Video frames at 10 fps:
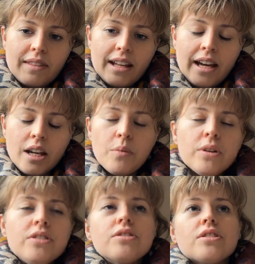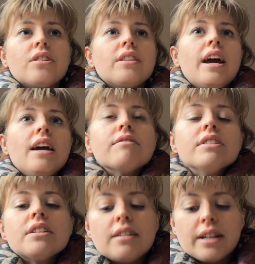And I want you to know that every
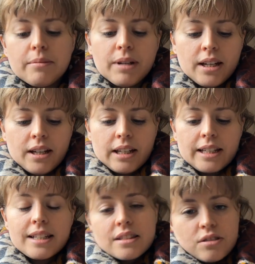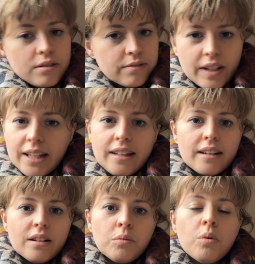time, like, it's not
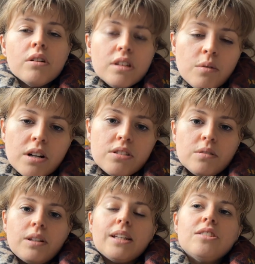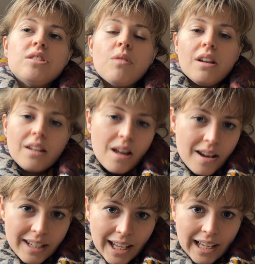failure. What you are doing is you are
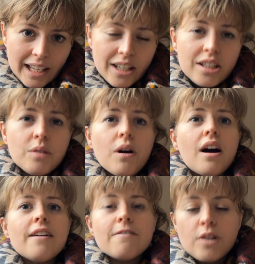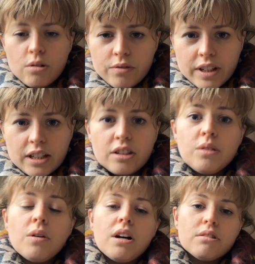learning, you are evolving,
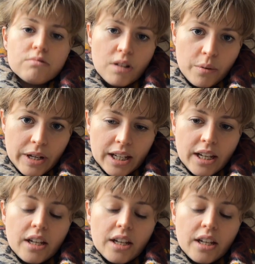you are growing.